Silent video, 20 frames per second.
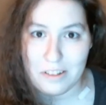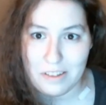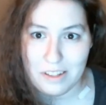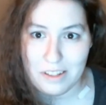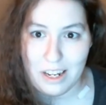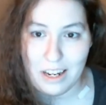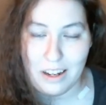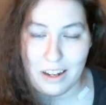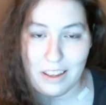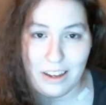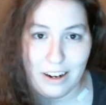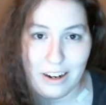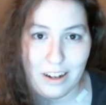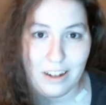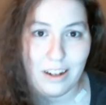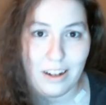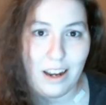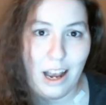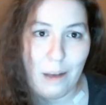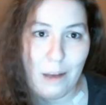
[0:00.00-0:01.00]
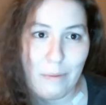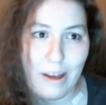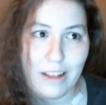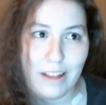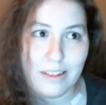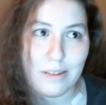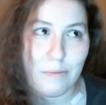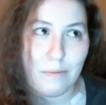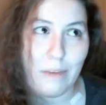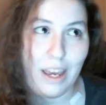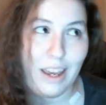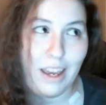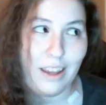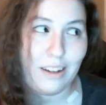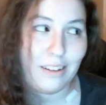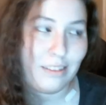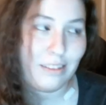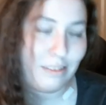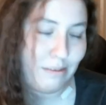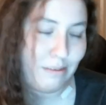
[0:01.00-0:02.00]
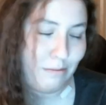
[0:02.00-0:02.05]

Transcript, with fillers: standing there. How bad's the pain?